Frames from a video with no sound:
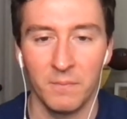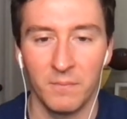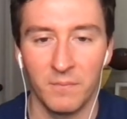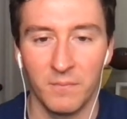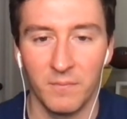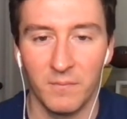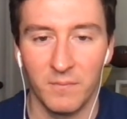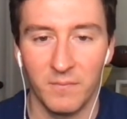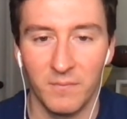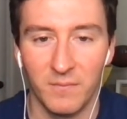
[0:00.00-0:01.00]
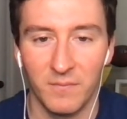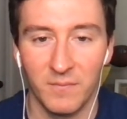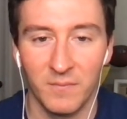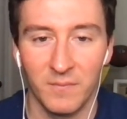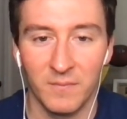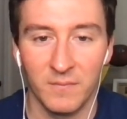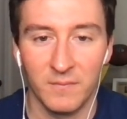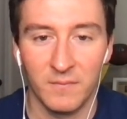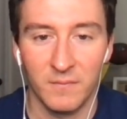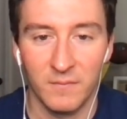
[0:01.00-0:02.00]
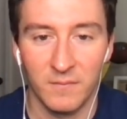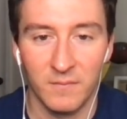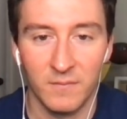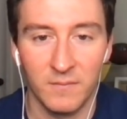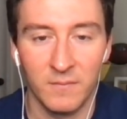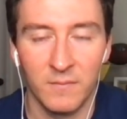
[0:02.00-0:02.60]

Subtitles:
No words are spoken by the person on screen.